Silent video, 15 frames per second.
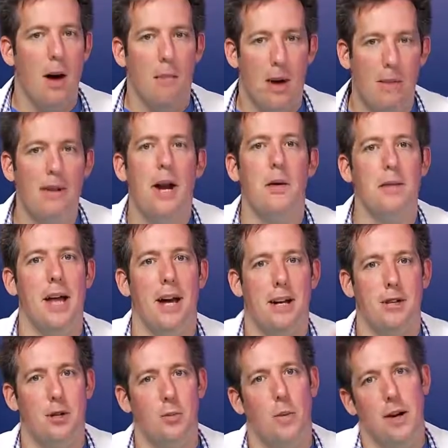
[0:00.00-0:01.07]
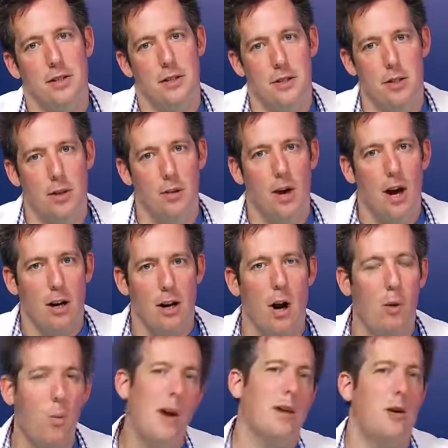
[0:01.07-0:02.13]
But every now and then it just wants to go,
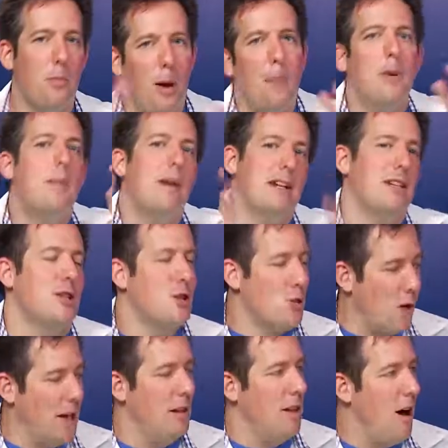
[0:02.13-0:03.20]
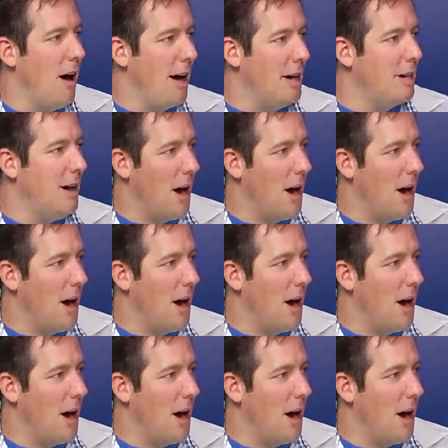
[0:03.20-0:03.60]
well, you probably meant a straight line.